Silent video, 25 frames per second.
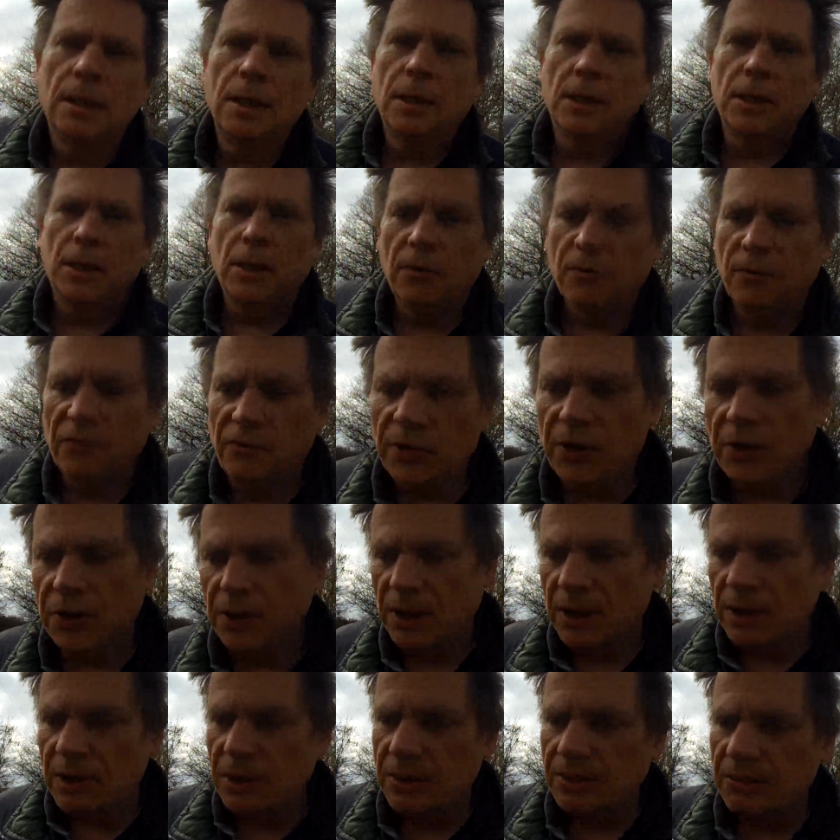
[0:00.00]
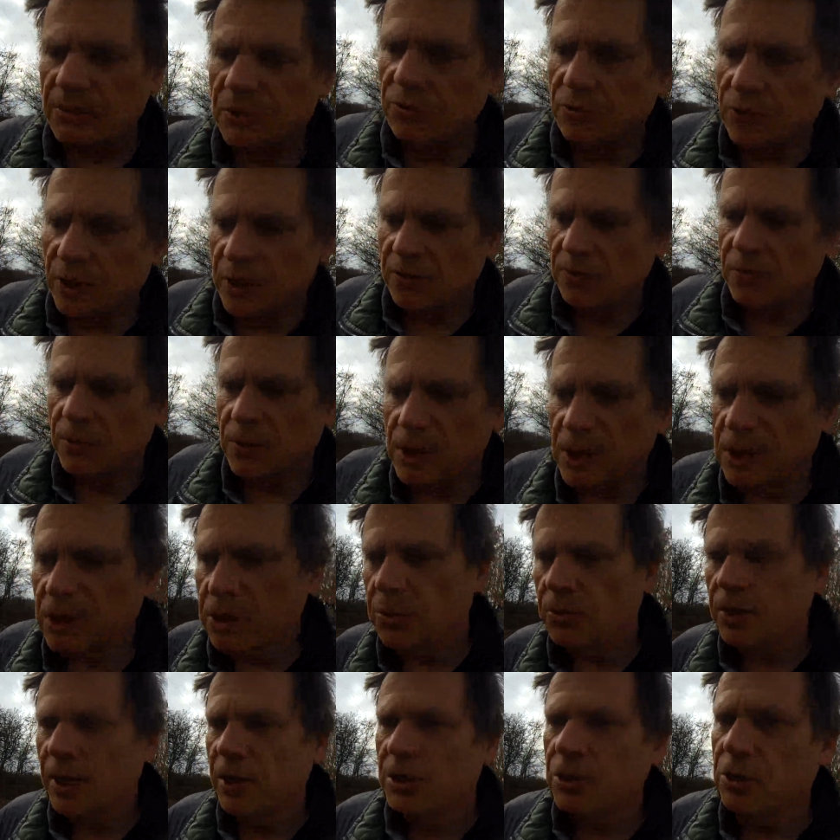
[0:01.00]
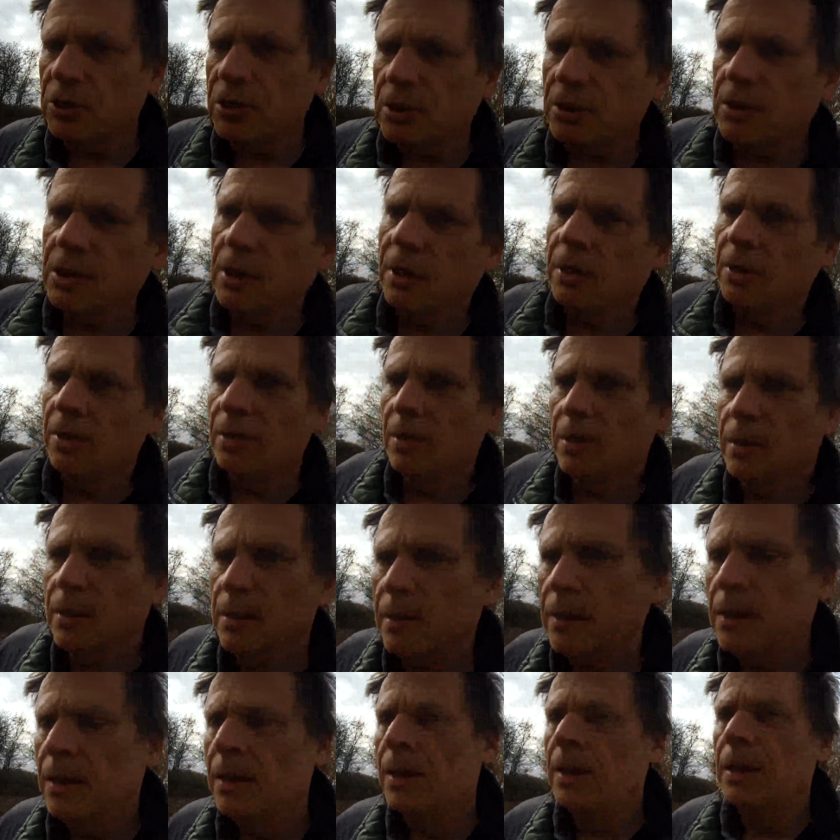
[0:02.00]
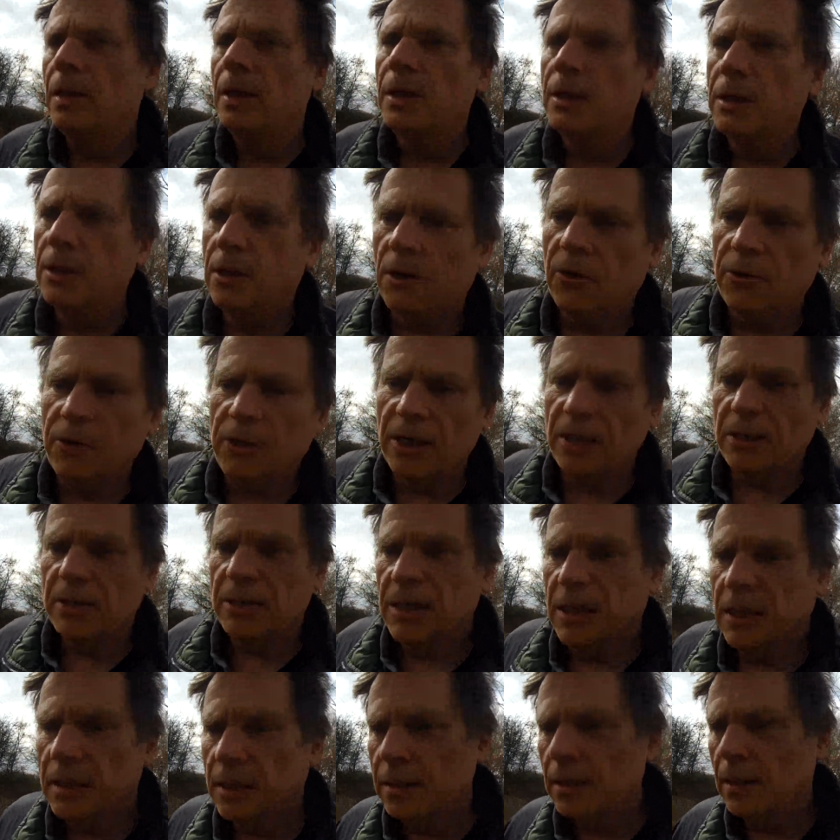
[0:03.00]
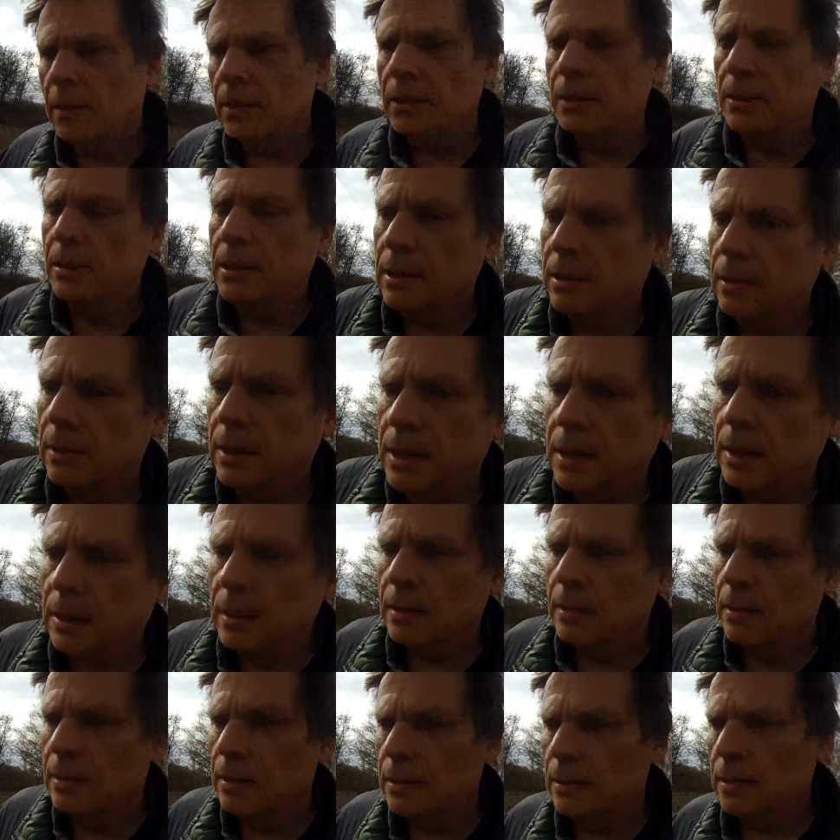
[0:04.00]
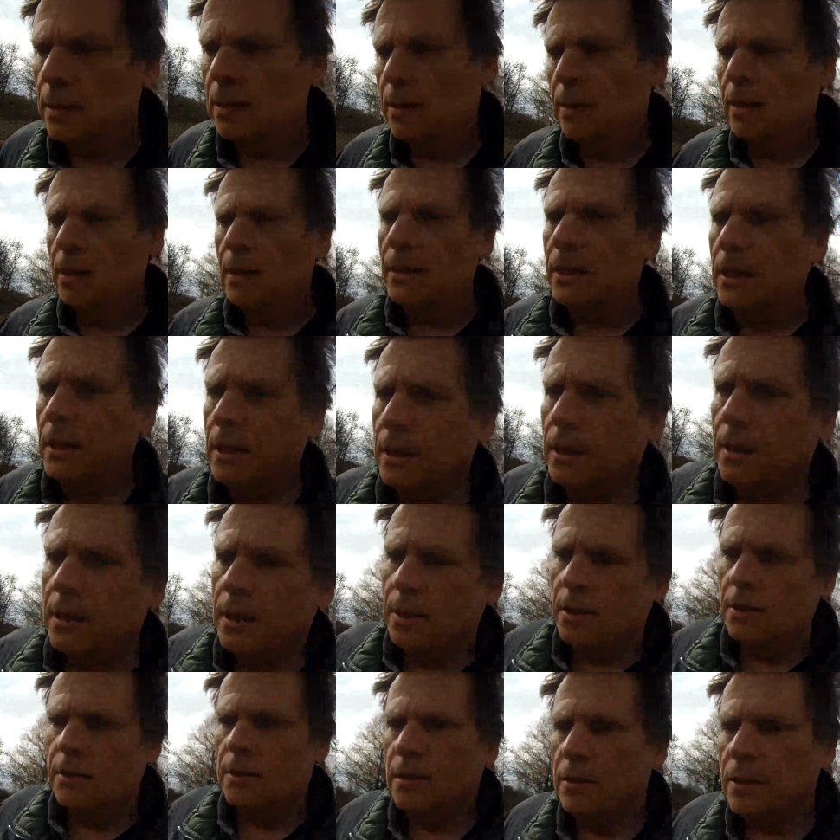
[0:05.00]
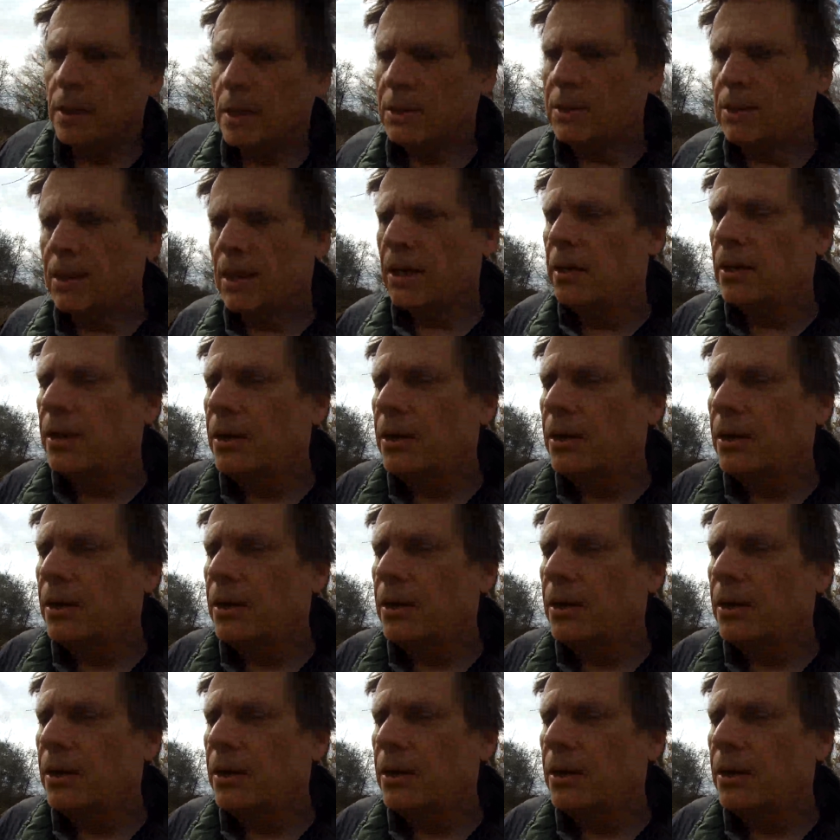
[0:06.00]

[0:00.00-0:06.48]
Confronted some stressful situations, got things done. So yeah, there is